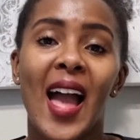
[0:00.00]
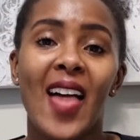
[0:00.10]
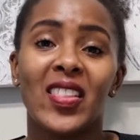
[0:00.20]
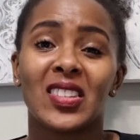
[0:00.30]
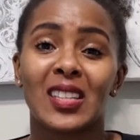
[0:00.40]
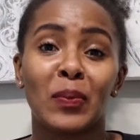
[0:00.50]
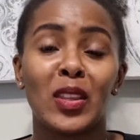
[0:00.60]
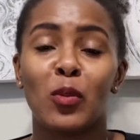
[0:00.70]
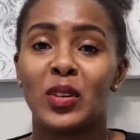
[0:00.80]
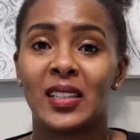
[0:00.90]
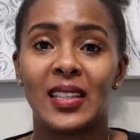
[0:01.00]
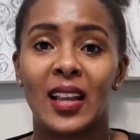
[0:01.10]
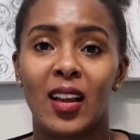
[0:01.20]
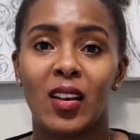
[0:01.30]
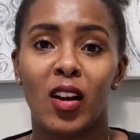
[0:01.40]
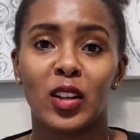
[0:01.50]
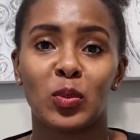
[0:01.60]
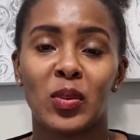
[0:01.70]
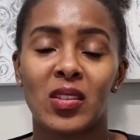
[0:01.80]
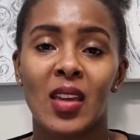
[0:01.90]
And this is something that we're seeing a lot
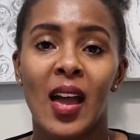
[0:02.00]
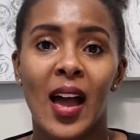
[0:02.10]
with